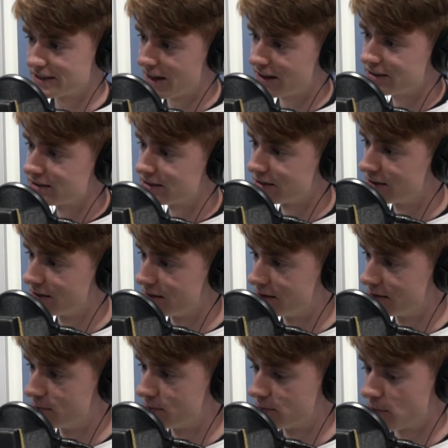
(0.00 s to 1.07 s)
talented.
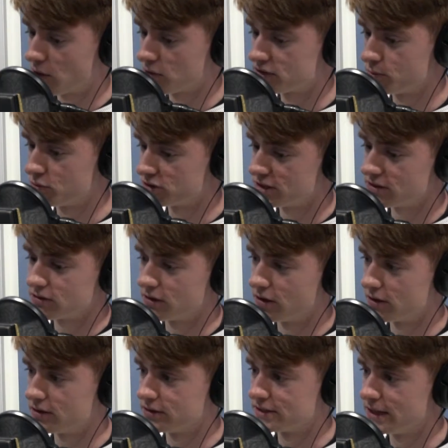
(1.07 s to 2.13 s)
And obviously Brazil are
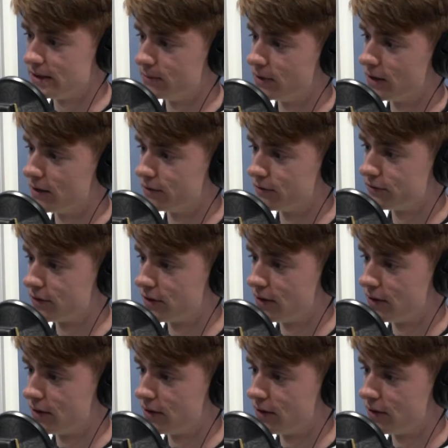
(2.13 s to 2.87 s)
another team that have